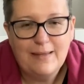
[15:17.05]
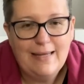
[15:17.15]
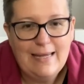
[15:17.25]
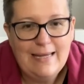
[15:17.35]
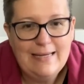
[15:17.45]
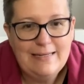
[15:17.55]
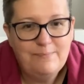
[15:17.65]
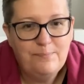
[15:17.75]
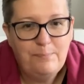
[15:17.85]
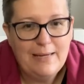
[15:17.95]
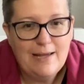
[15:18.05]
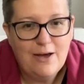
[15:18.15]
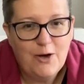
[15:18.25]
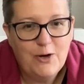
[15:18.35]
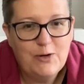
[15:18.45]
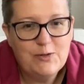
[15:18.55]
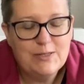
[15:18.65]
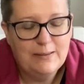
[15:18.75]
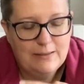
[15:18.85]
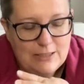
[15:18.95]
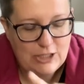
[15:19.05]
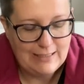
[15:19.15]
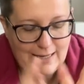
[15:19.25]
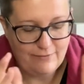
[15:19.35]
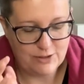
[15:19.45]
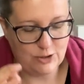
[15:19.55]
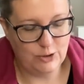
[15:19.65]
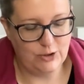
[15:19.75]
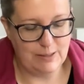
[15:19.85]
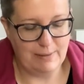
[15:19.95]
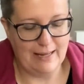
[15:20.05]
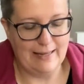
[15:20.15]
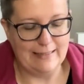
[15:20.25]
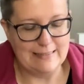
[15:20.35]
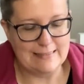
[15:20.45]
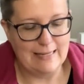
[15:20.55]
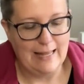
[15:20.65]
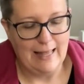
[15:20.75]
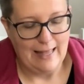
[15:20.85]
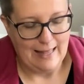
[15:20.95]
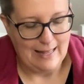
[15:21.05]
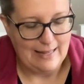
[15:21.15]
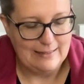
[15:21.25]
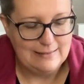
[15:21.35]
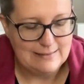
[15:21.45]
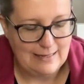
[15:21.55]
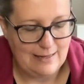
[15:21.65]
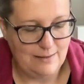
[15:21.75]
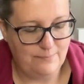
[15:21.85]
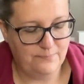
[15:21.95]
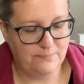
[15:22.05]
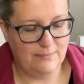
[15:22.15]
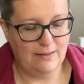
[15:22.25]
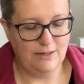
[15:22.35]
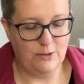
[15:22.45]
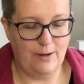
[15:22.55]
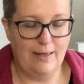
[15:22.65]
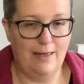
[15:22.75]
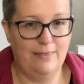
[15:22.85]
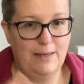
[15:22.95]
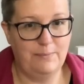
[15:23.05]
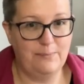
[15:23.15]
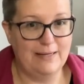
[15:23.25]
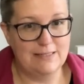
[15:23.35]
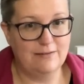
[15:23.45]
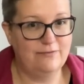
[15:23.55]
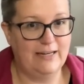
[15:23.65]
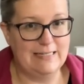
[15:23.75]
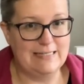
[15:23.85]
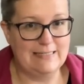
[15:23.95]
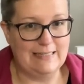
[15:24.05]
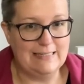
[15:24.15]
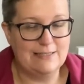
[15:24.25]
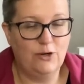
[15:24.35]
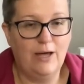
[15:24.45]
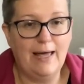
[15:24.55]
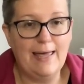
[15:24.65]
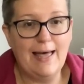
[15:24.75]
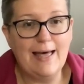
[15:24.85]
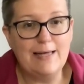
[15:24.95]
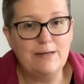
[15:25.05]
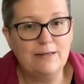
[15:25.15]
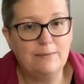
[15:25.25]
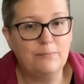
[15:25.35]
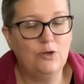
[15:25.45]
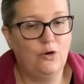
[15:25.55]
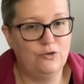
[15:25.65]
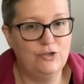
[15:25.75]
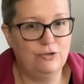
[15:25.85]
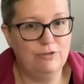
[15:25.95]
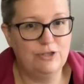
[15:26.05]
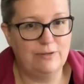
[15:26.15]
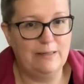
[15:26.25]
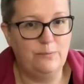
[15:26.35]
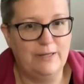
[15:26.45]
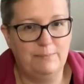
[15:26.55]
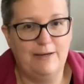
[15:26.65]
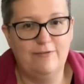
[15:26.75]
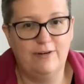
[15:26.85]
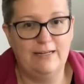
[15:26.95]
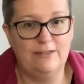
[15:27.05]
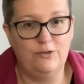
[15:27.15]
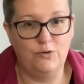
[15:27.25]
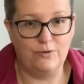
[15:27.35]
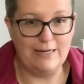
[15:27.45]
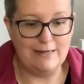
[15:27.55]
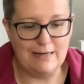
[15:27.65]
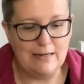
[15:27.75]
in big hugs, she gave us our goodie bags, and you know, and then we went to find seats. Now, I had gone to retreat with my friend Noreen,